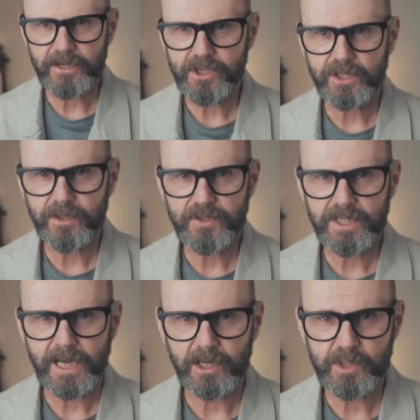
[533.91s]
adjectives
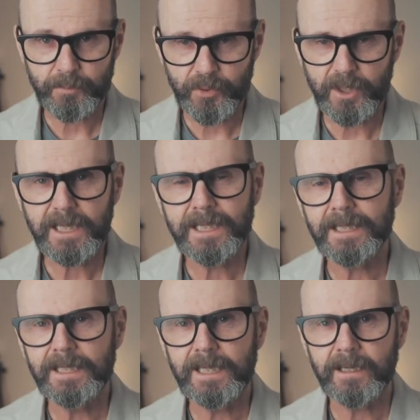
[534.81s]
tell us pretty
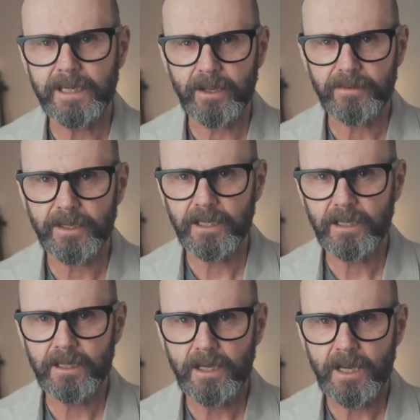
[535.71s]
clearly, I
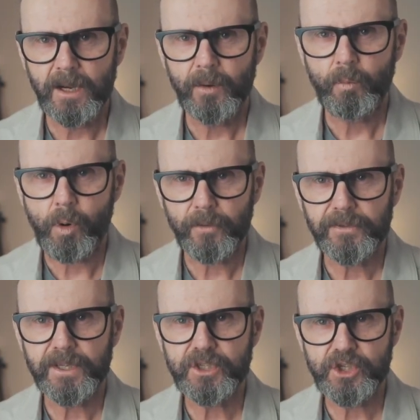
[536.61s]
think, what the